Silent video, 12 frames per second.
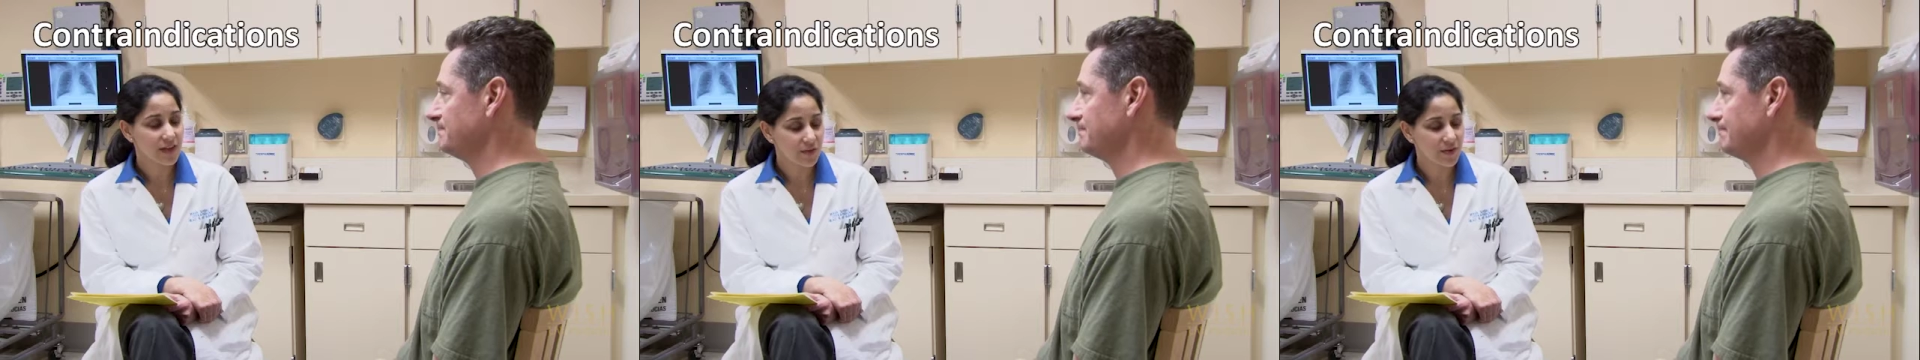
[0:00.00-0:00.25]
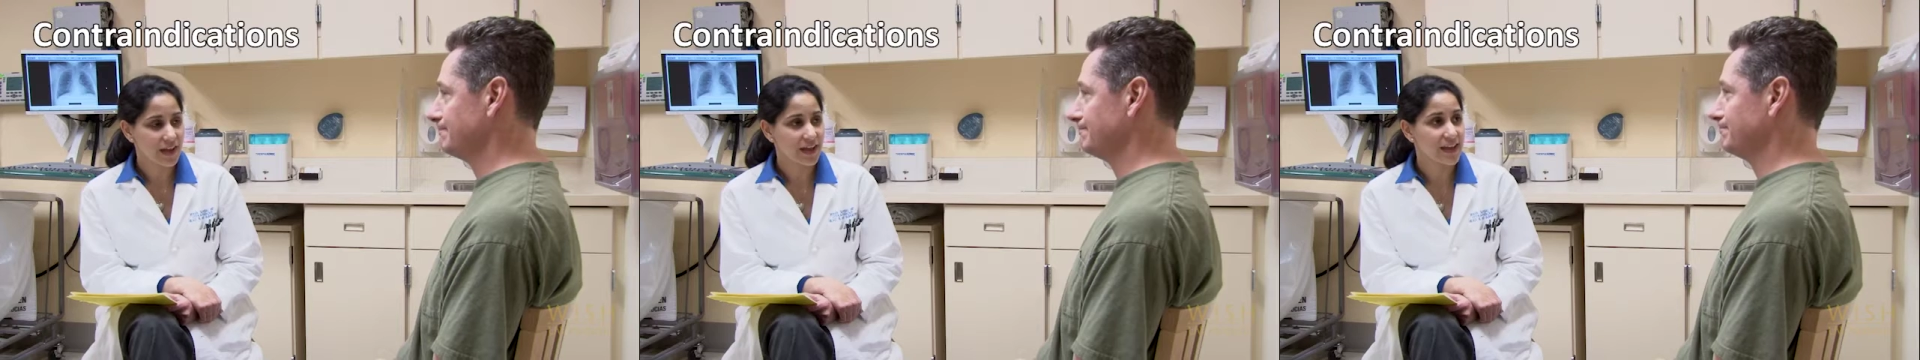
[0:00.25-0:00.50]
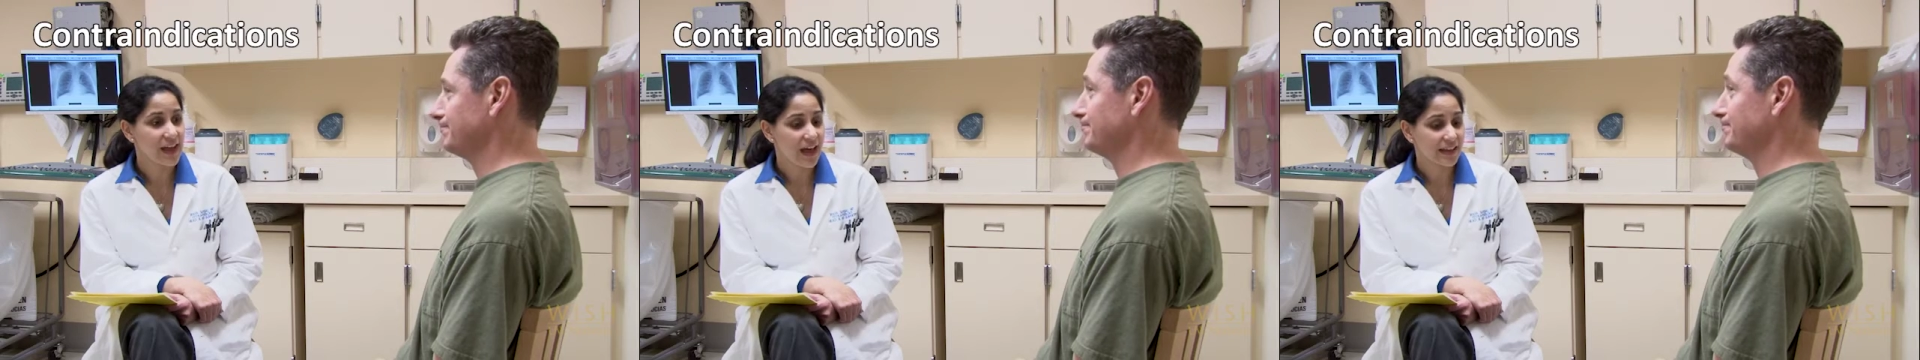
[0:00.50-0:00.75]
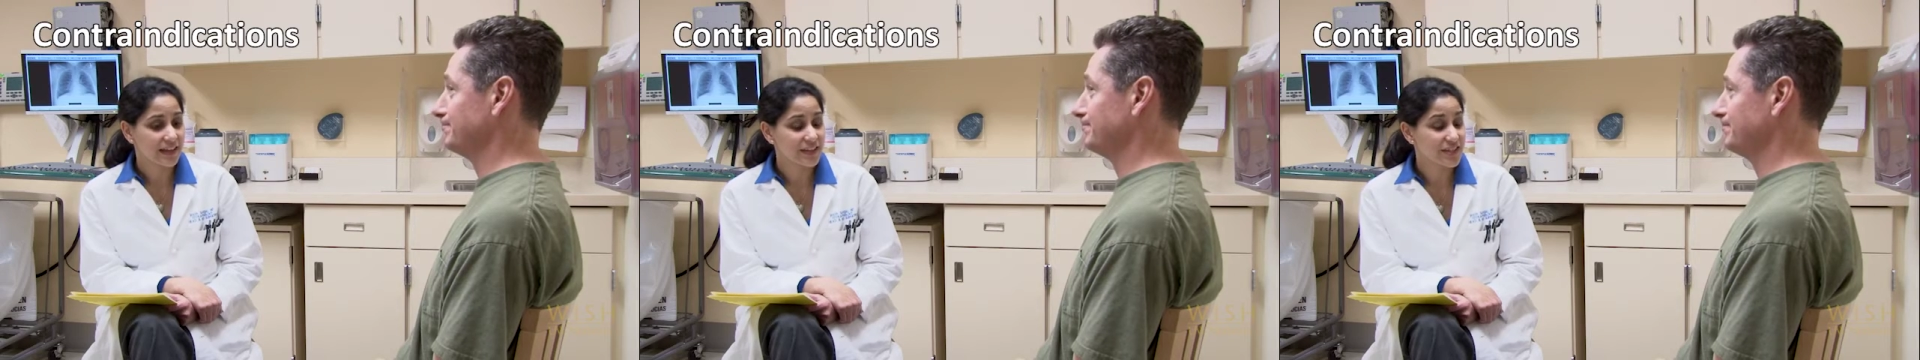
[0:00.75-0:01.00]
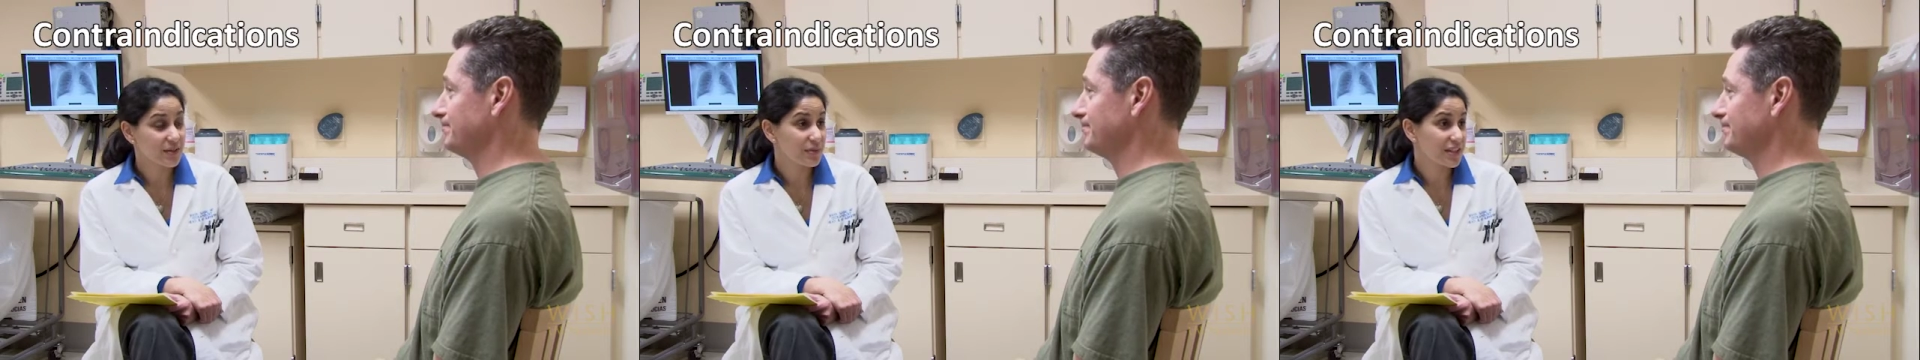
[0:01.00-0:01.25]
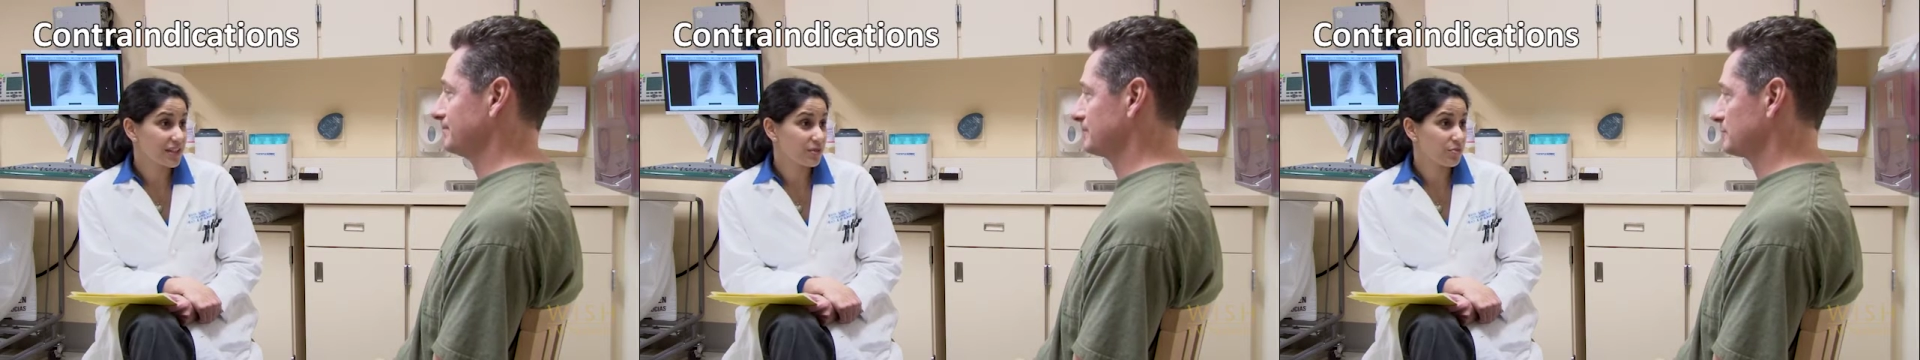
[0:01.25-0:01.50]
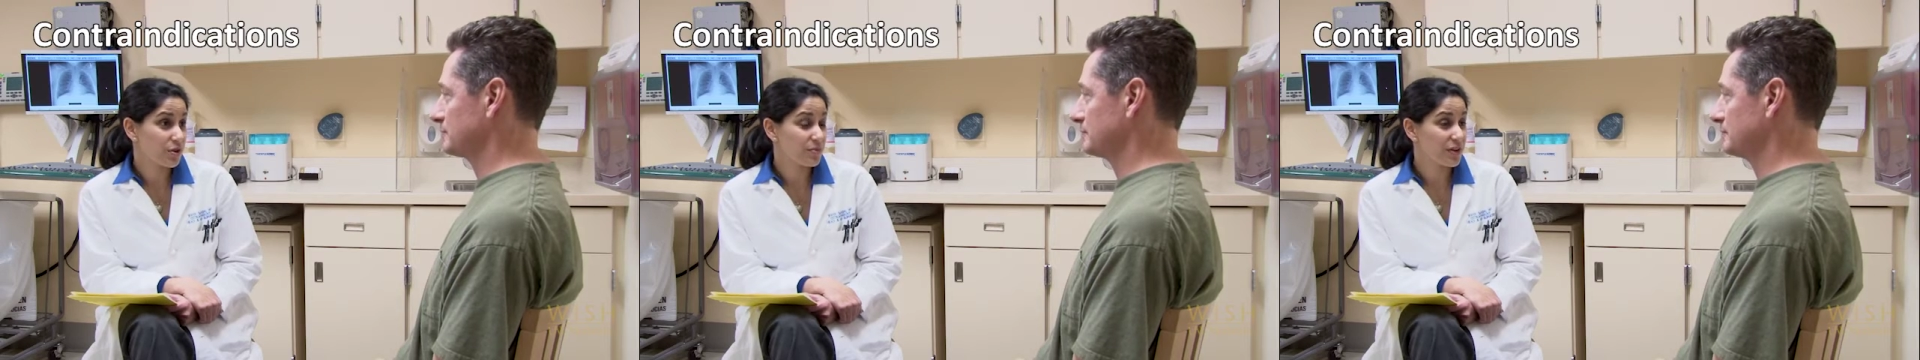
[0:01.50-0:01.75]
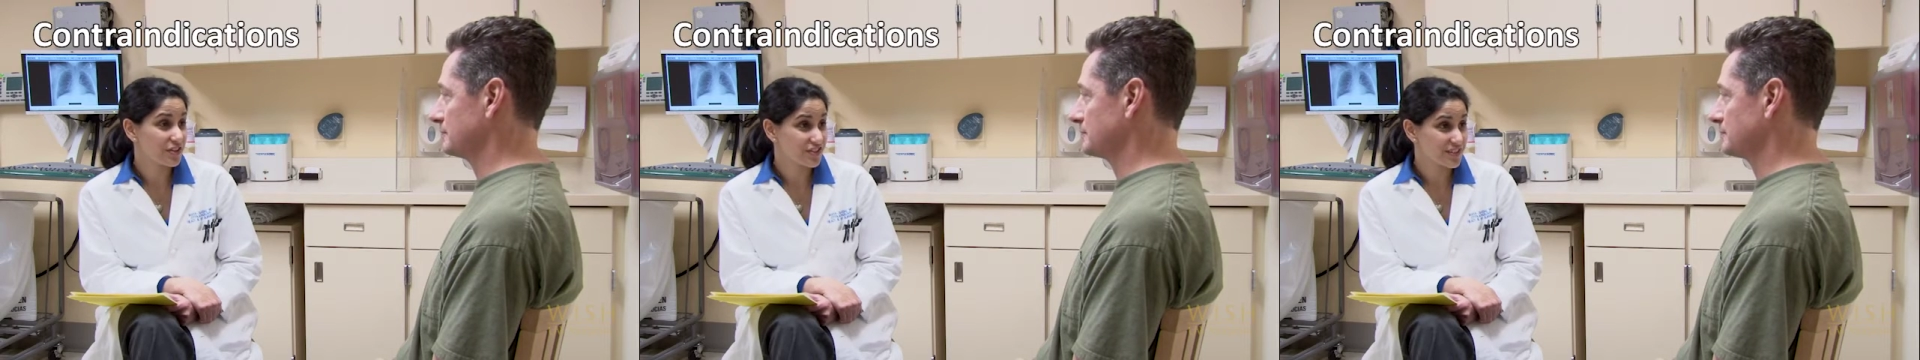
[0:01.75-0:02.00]
Speaker 1: Okay, can you tell me a little more about
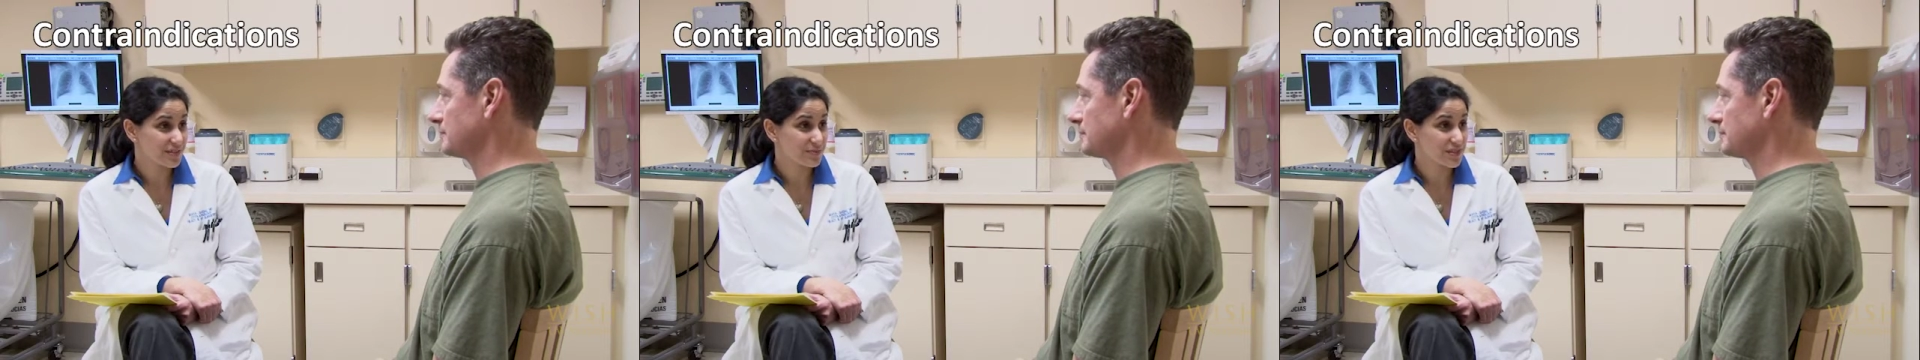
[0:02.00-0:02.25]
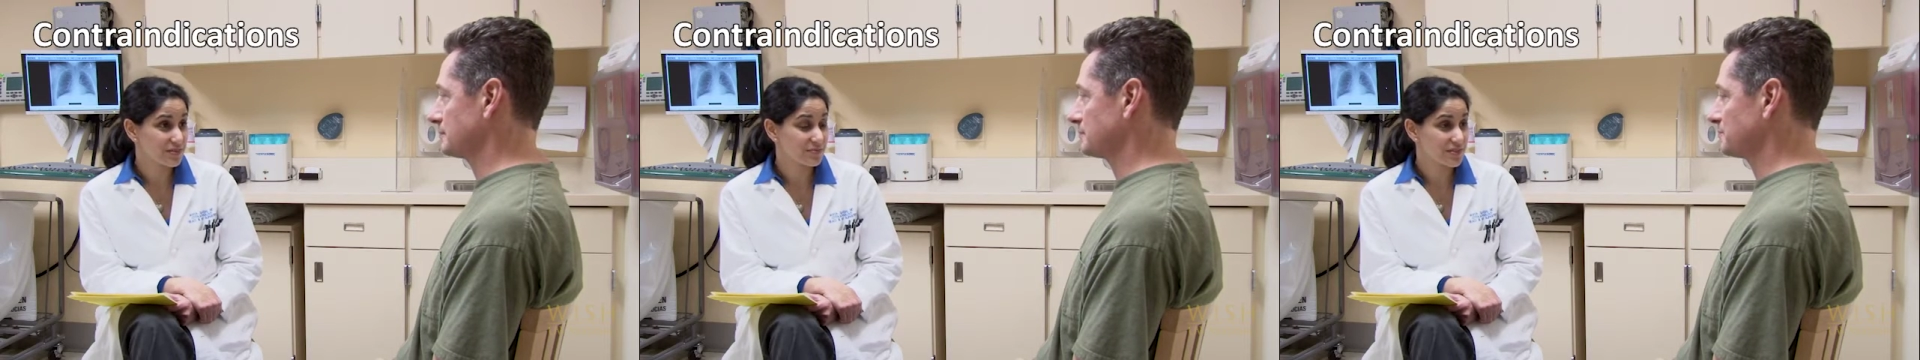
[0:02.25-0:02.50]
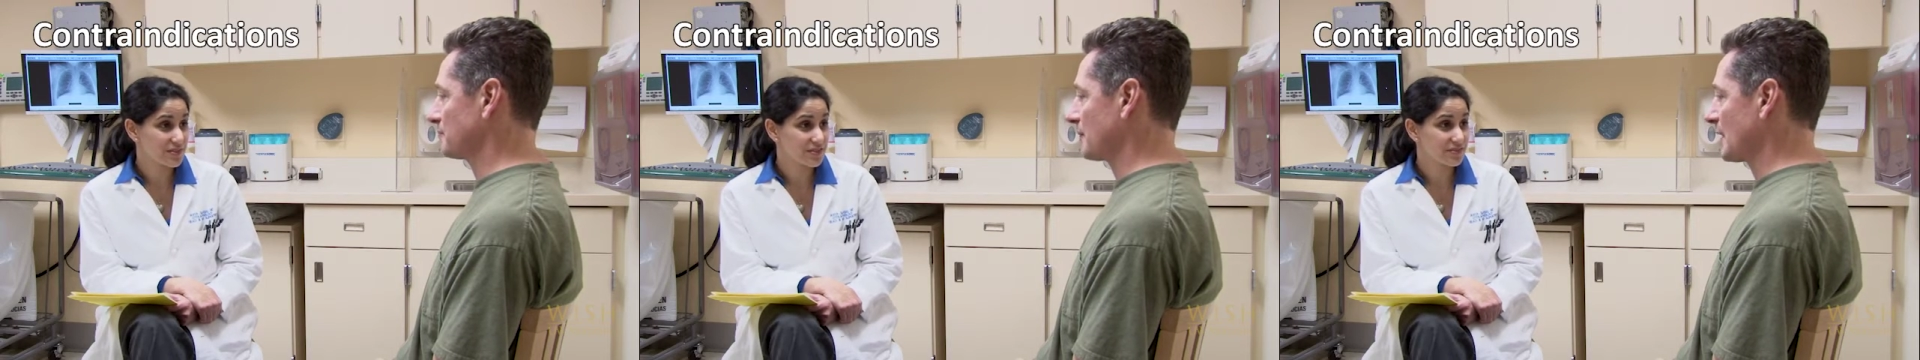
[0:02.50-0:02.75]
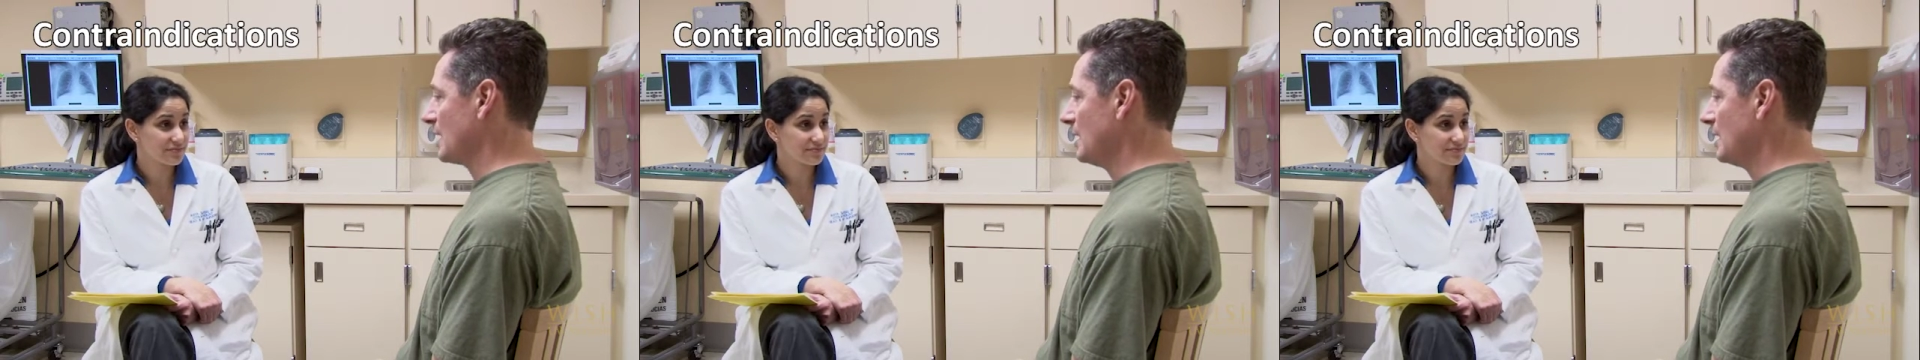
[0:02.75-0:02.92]
your symptoms?